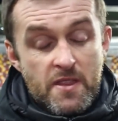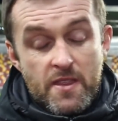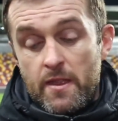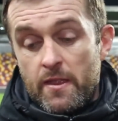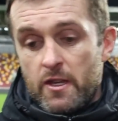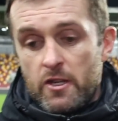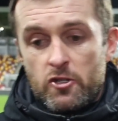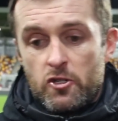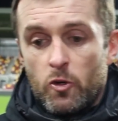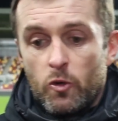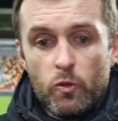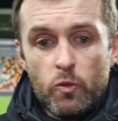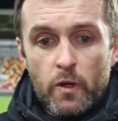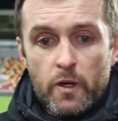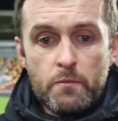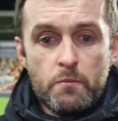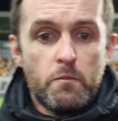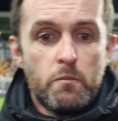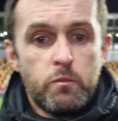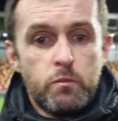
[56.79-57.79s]
and then they showed
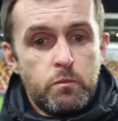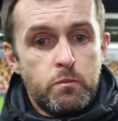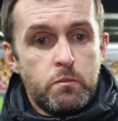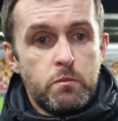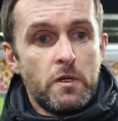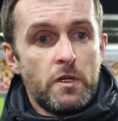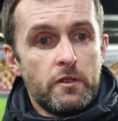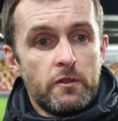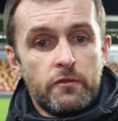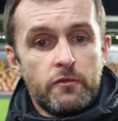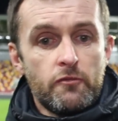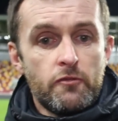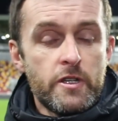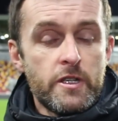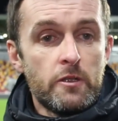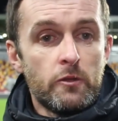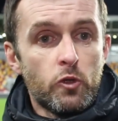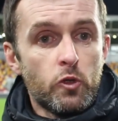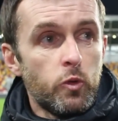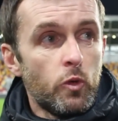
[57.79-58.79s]
one bit of
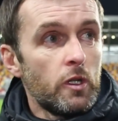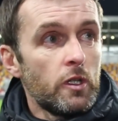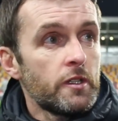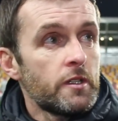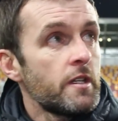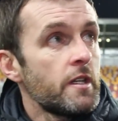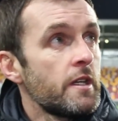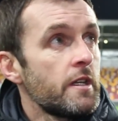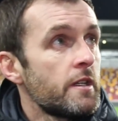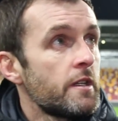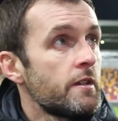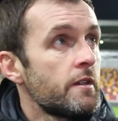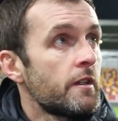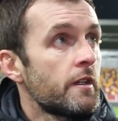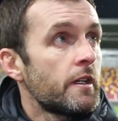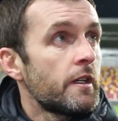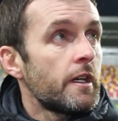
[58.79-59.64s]
real quality and